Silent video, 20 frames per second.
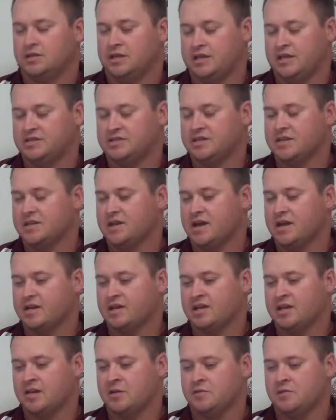Yes,
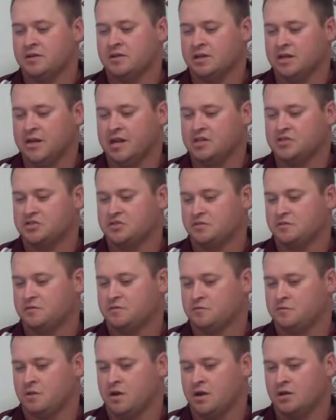I came in last year
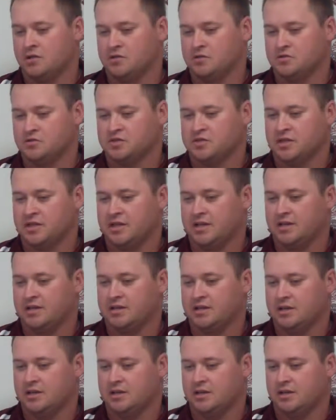from Motlow
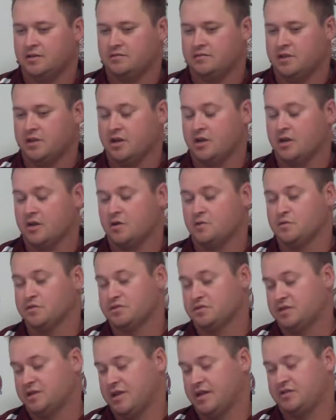State. There I
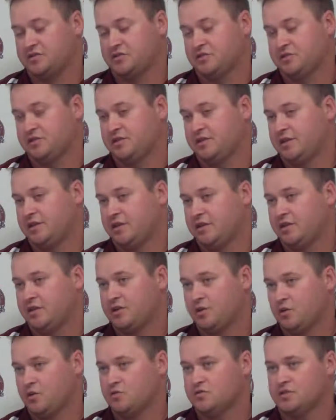was actually the hitting
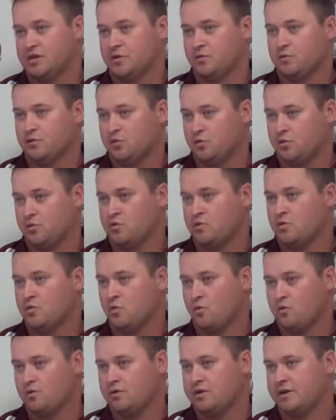coach and recruiting
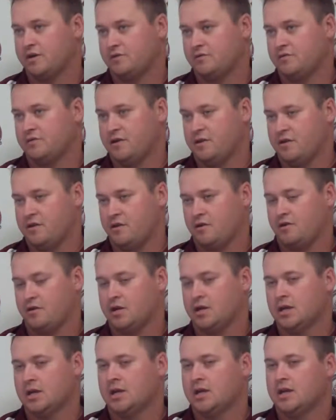coordinator there.
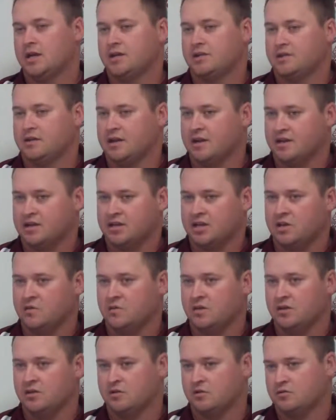And then I
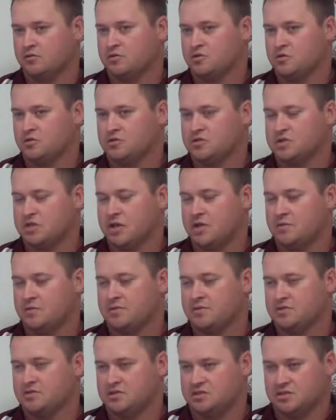came in under Coach
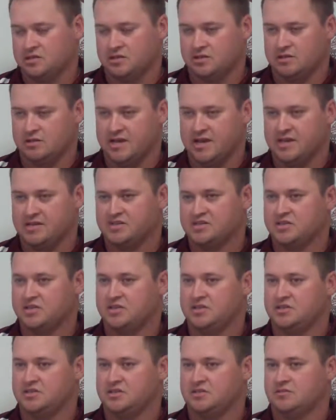Tompkins last
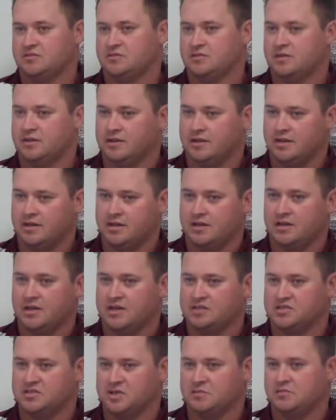season.
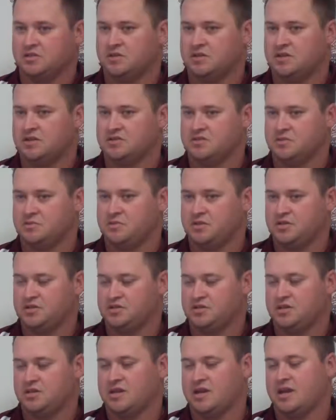I stepped in as the
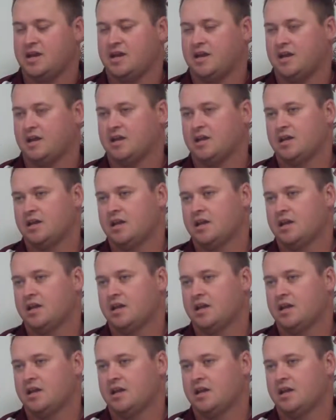pitching guy